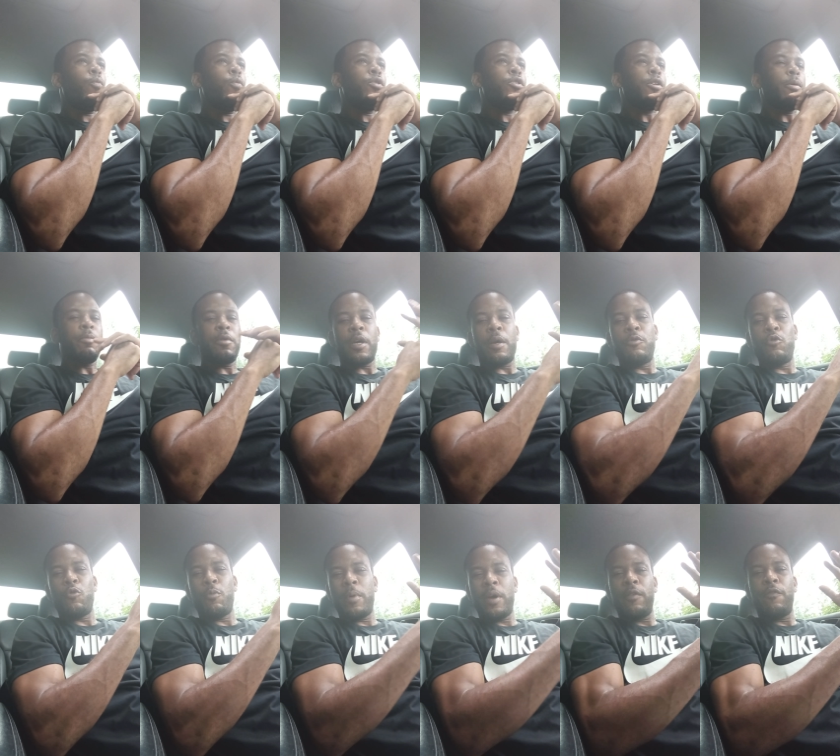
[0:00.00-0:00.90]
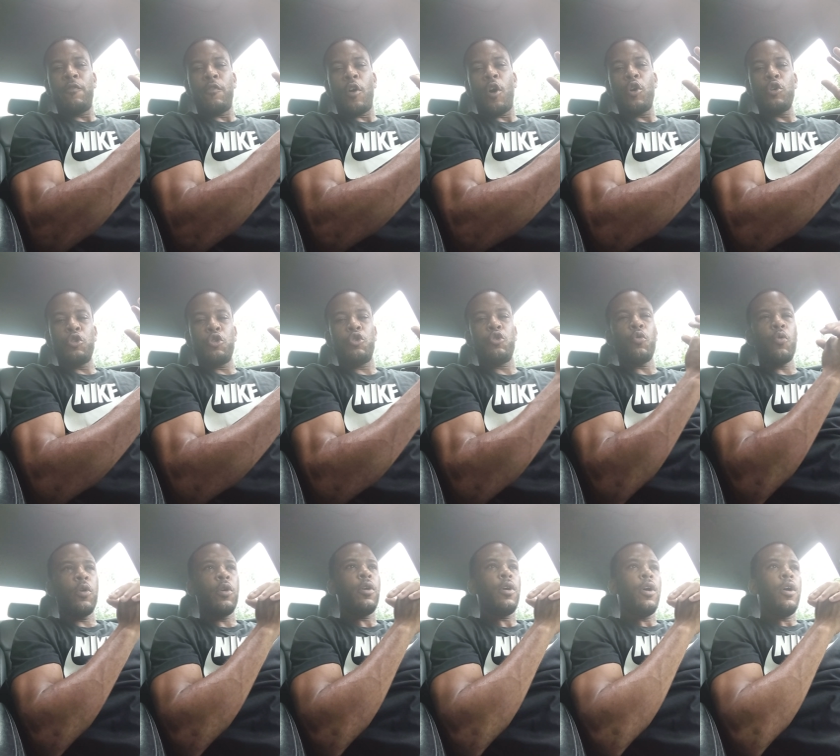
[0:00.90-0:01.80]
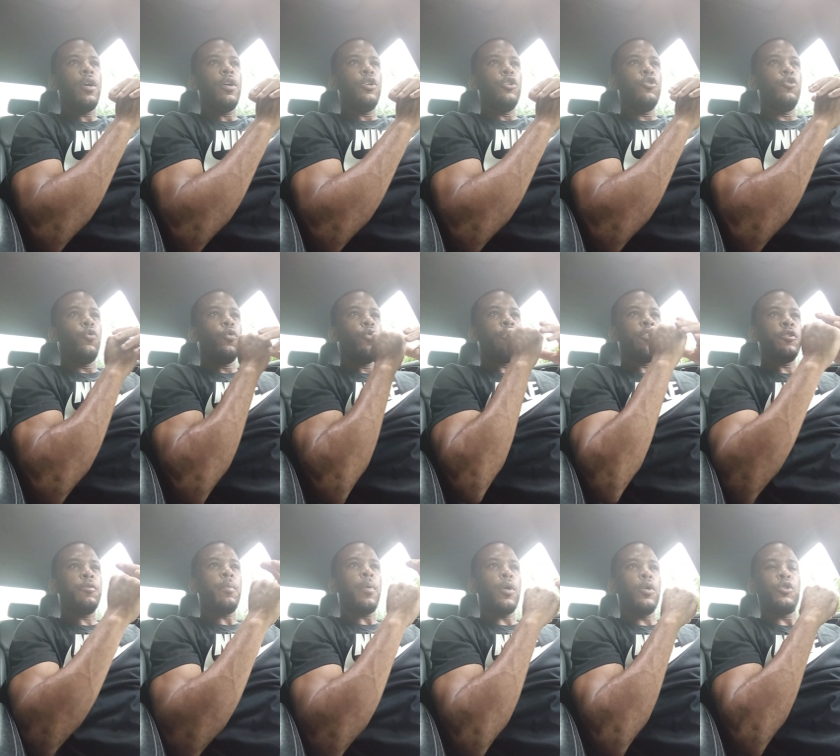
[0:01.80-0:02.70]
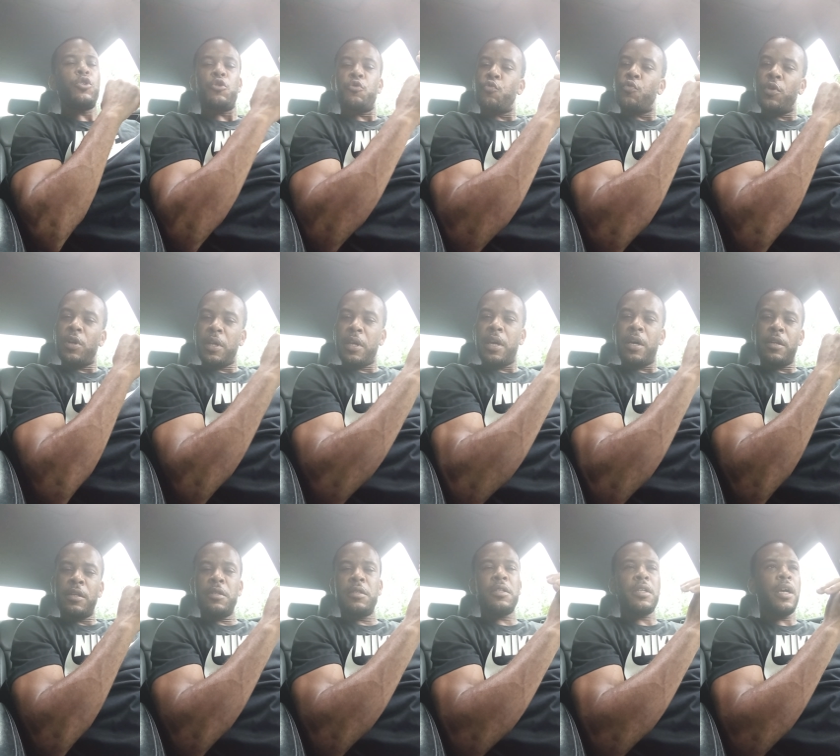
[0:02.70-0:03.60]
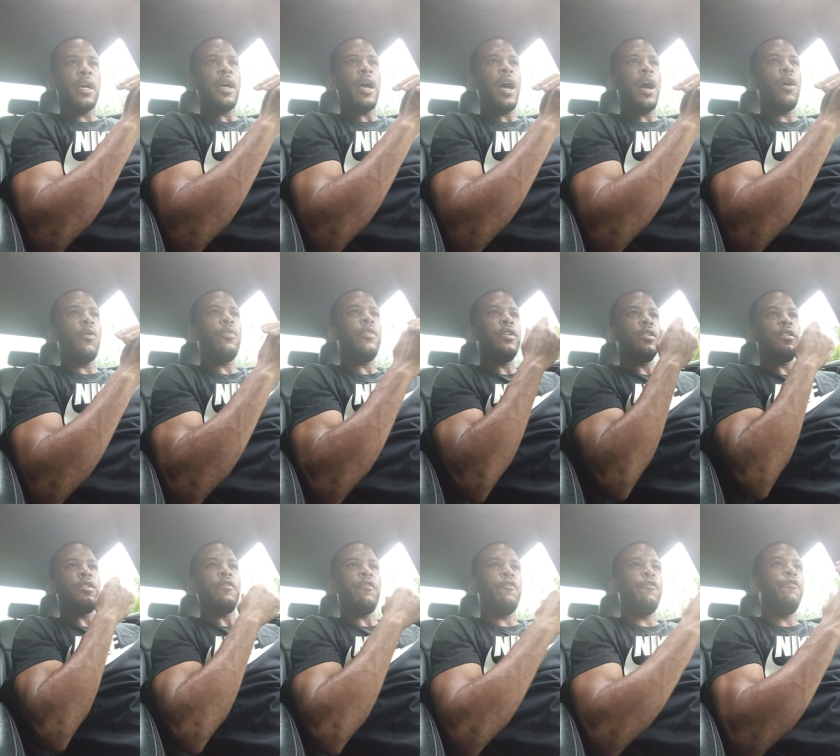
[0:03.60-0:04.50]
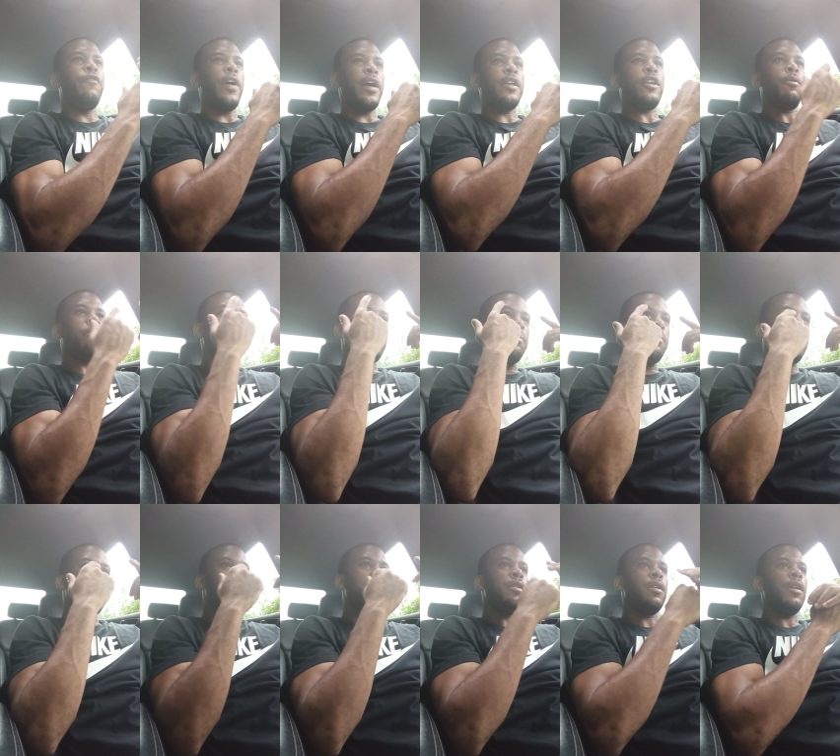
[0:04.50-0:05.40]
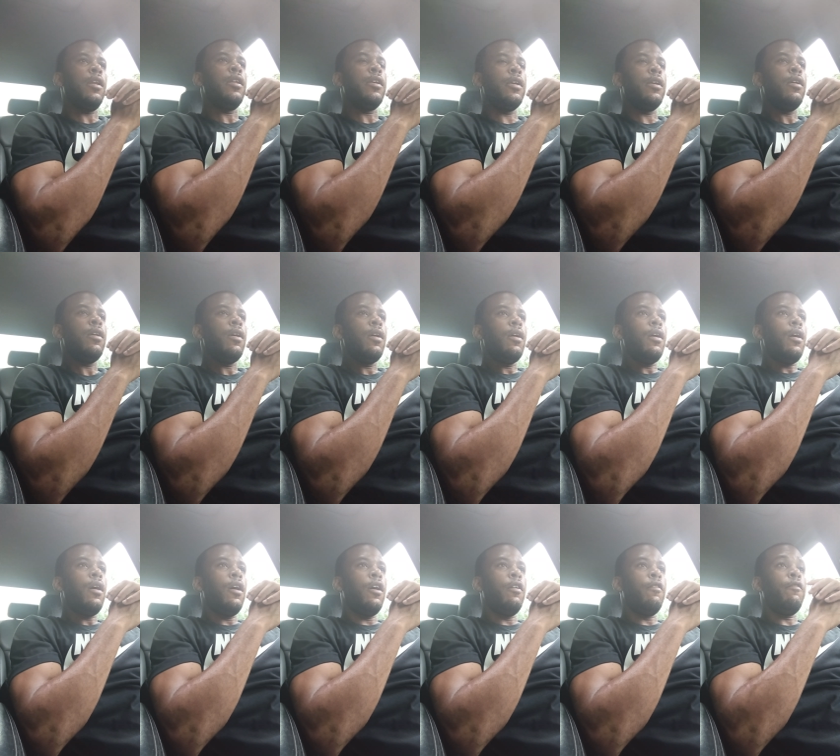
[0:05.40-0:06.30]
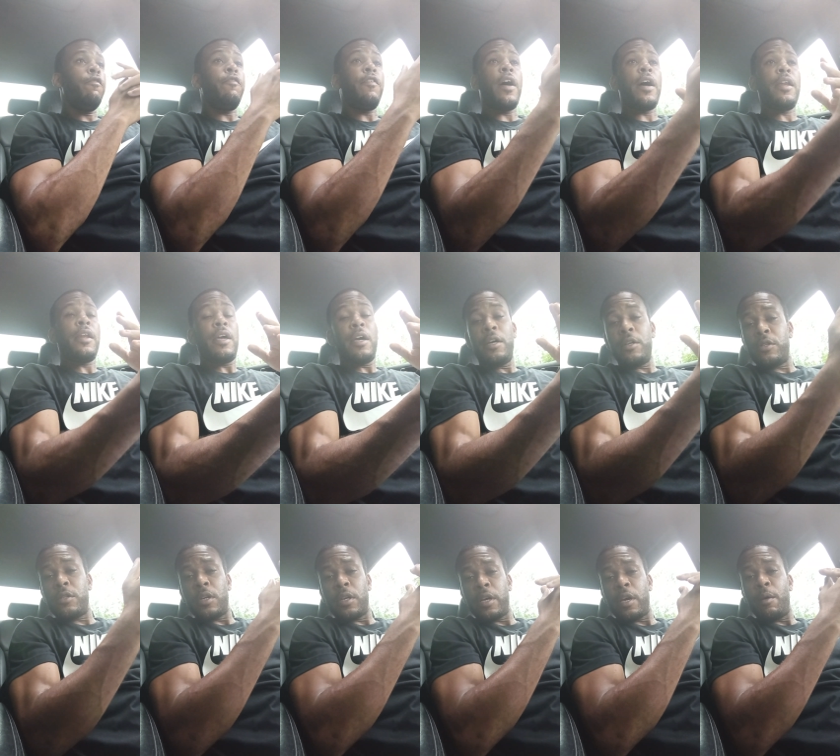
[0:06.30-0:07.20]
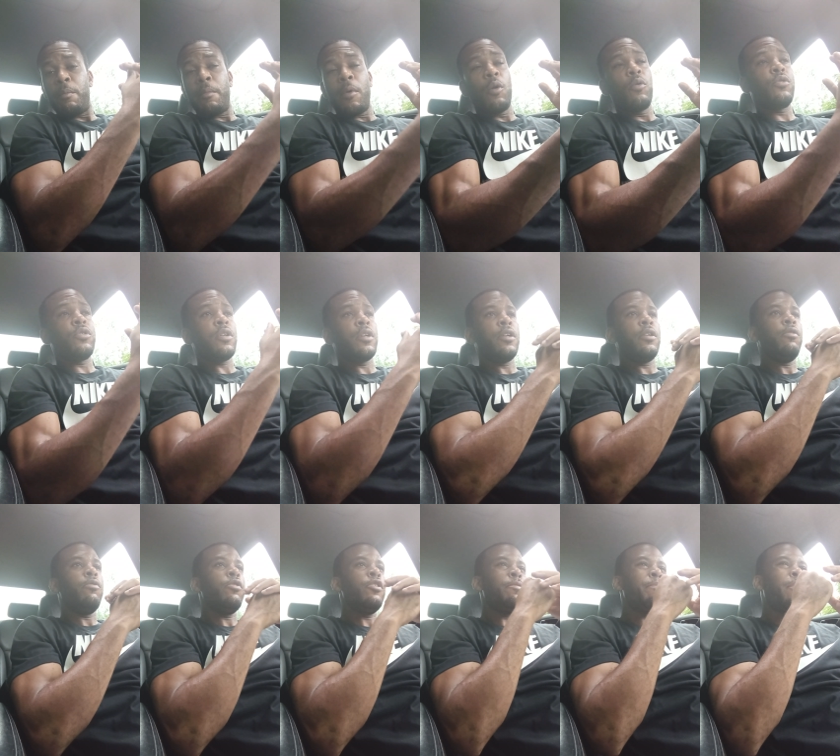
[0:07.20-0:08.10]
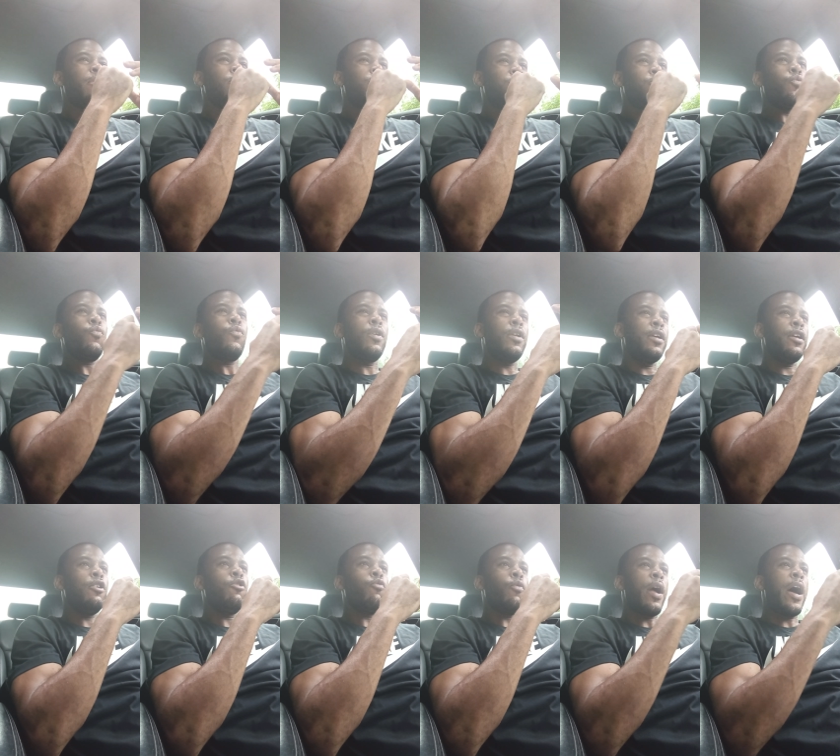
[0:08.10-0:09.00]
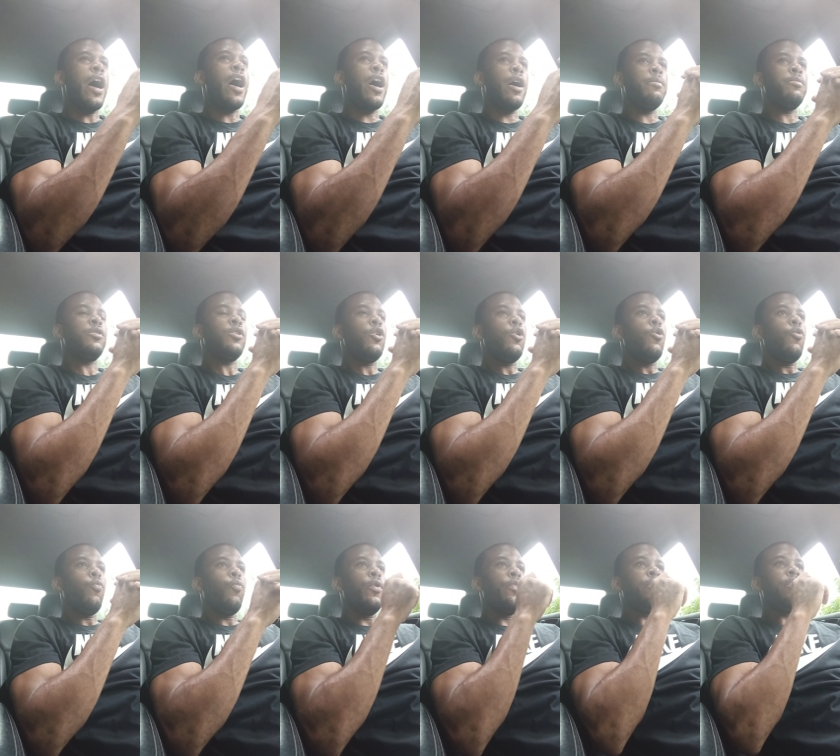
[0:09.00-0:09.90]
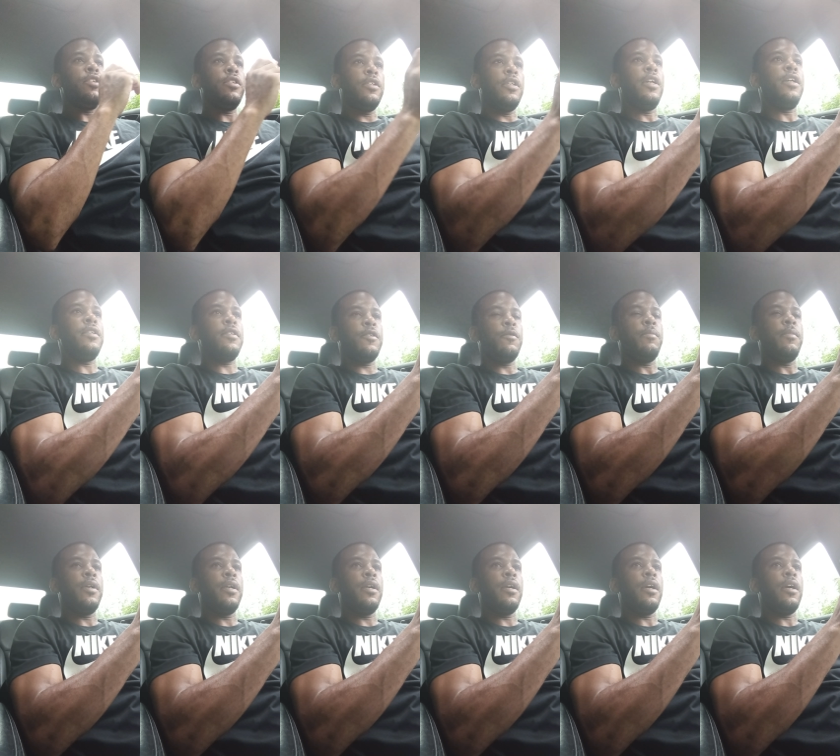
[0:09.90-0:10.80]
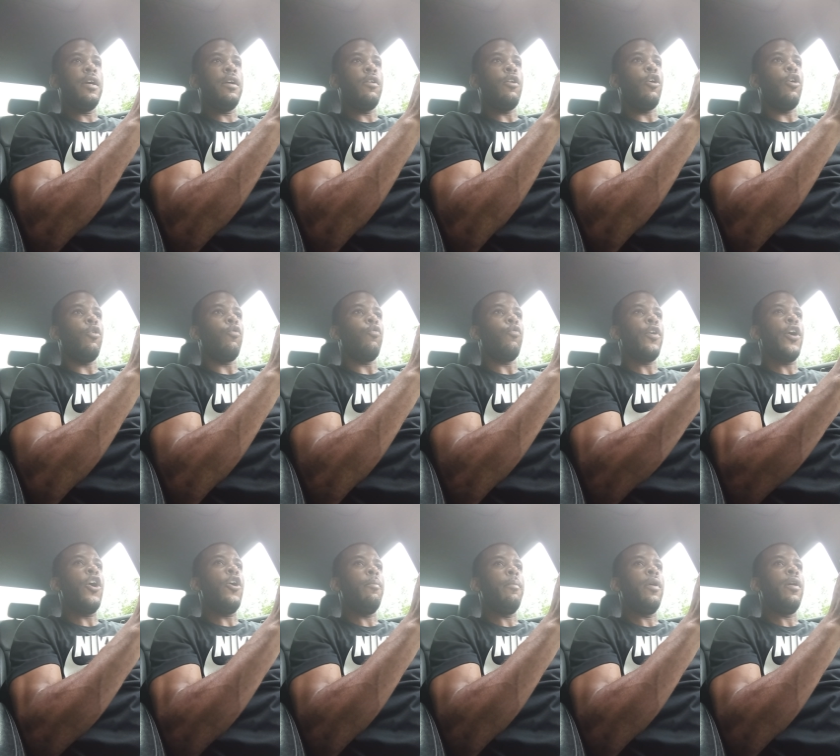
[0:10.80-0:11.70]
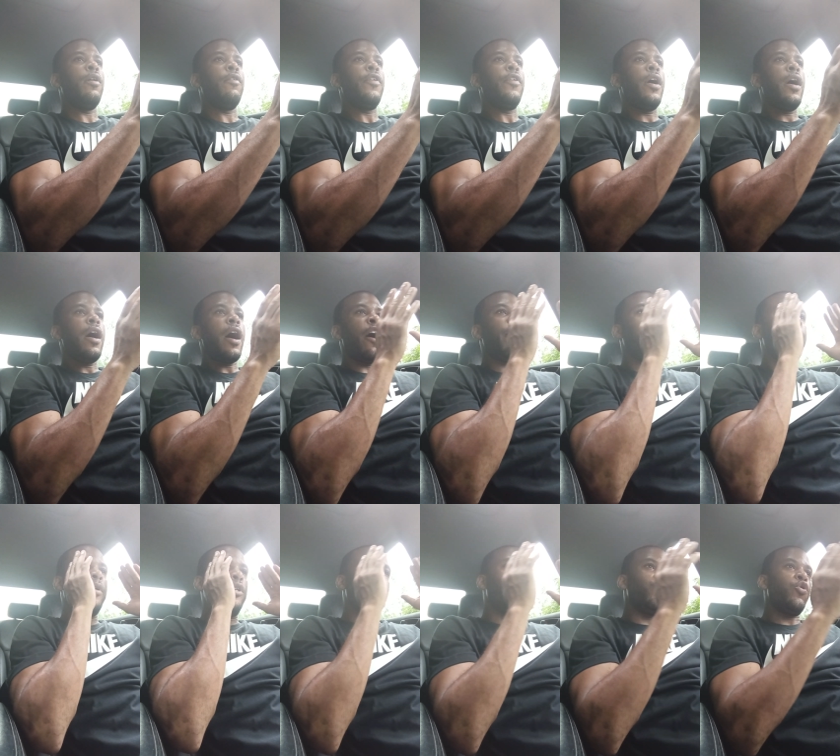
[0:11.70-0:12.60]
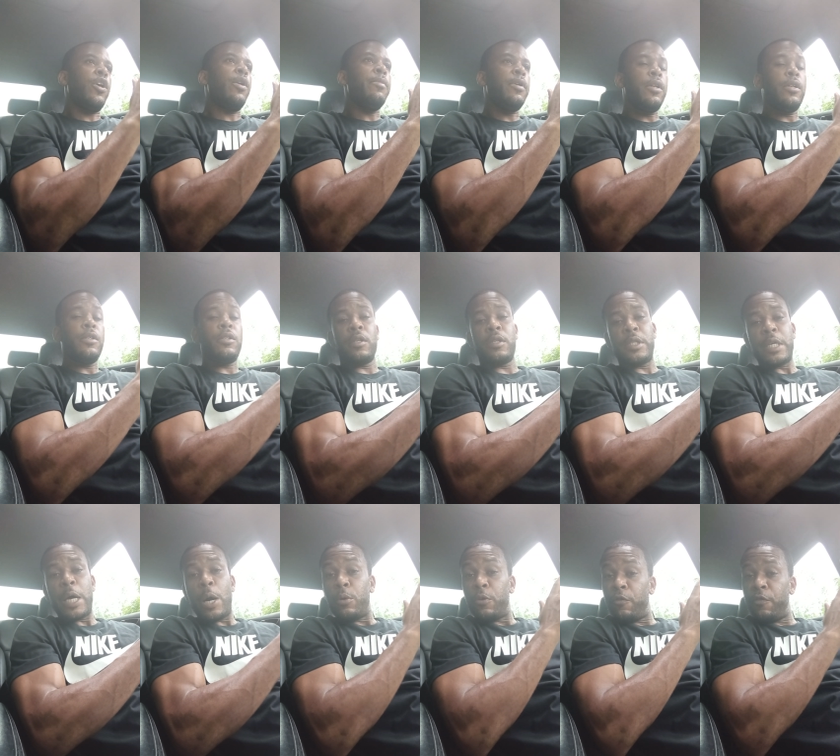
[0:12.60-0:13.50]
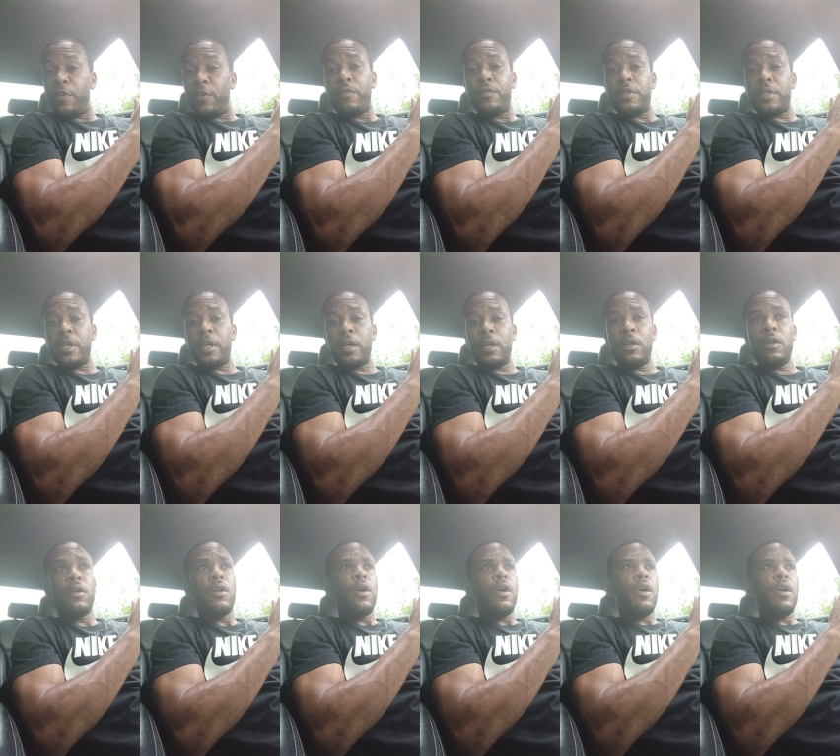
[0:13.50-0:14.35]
when sometimes you may fall short, do this person really understand how this affected me mentally, financially, emotionally? Do this person really grasp what this did to me in a realm of, I've been dreaming it since I was 15